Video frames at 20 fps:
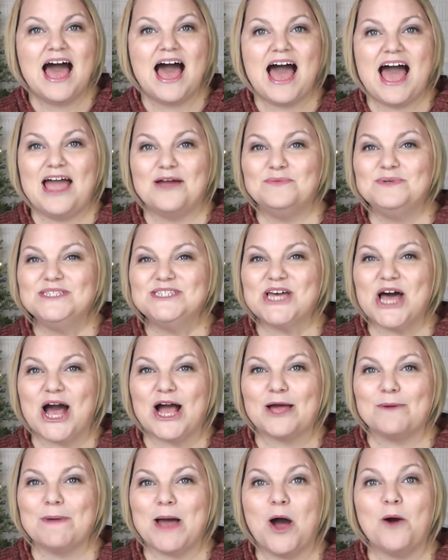I will
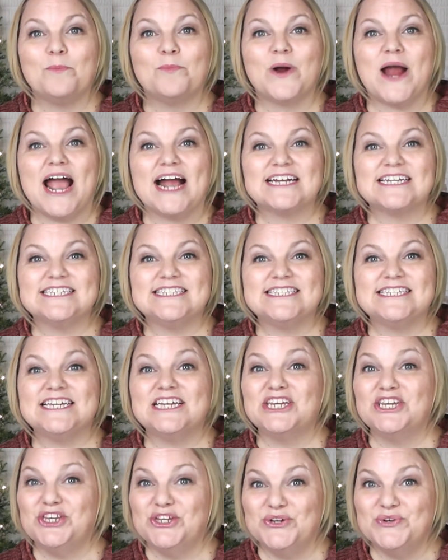talk about
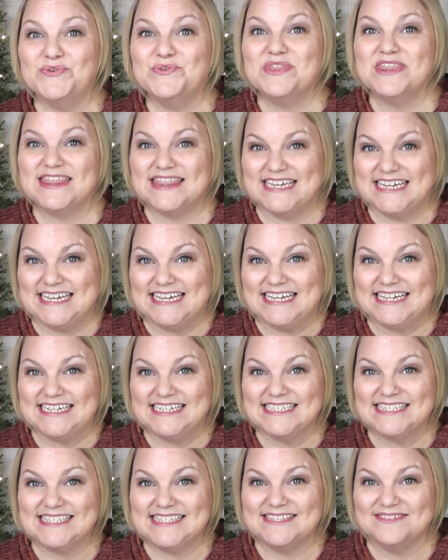practicing new
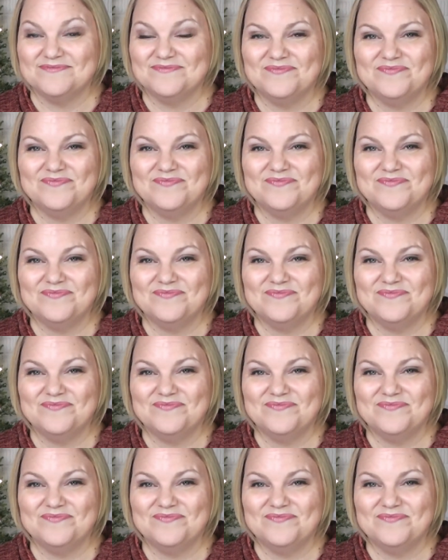things.